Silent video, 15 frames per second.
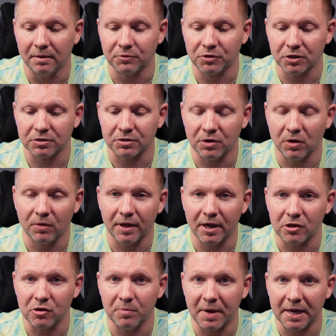just know
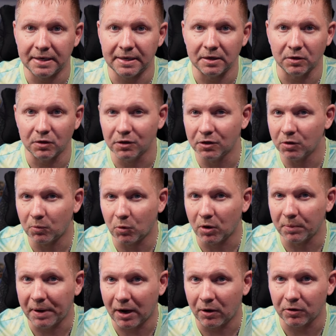that you may need a little
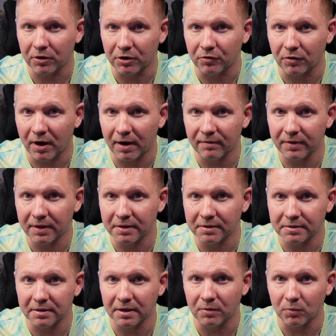more power to drive
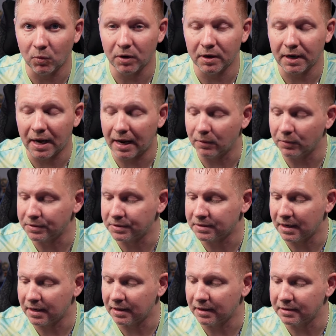these than what I would
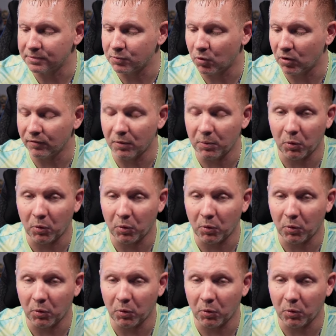say is more of a